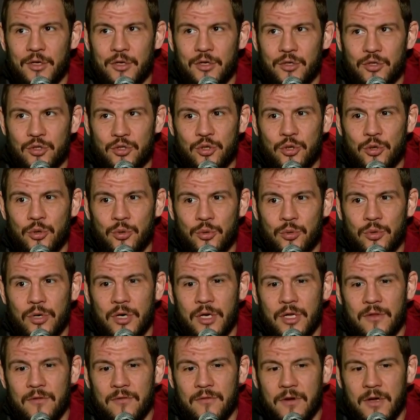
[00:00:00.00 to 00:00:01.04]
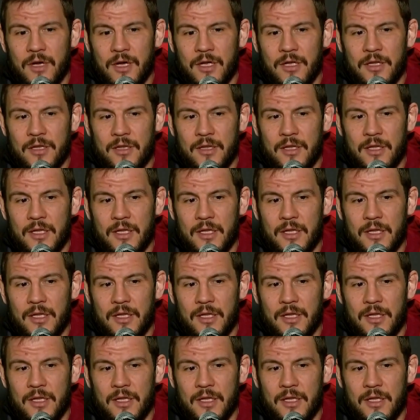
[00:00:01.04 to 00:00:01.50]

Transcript: show great fight.